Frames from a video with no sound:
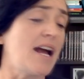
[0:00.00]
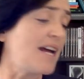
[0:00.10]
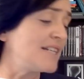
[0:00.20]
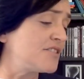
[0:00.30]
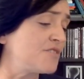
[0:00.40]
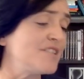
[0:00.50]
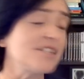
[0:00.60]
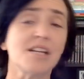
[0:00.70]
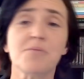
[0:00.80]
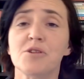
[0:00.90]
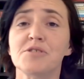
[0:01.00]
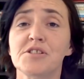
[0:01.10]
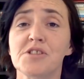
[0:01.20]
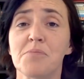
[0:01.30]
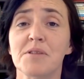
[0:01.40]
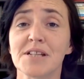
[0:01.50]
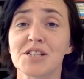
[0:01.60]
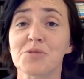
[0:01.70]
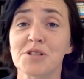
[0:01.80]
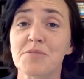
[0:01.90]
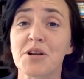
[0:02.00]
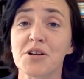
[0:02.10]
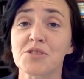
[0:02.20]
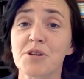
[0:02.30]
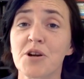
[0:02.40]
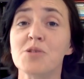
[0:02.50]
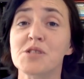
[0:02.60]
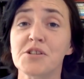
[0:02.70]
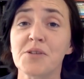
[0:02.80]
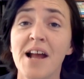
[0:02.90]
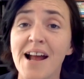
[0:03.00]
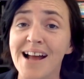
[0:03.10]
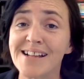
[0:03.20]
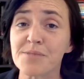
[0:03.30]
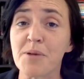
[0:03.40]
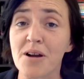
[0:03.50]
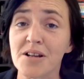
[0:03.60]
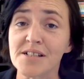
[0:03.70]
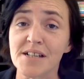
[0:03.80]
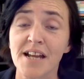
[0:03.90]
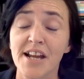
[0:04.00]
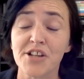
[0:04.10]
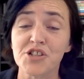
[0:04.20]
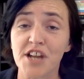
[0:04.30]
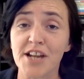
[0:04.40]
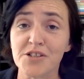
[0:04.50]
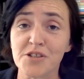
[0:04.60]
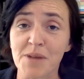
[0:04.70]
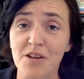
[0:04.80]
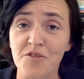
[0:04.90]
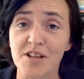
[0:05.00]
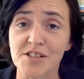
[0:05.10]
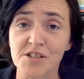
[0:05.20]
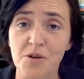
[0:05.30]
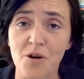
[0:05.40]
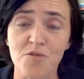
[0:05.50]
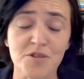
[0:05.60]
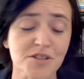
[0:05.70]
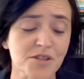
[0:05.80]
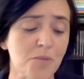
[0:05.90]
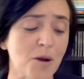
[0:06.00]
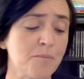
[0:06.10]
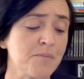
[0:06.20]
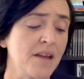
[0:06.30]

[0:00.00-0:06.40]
and the reason I'm going to stop at this one is because we're going to, as a party, change the manifesto over the summer.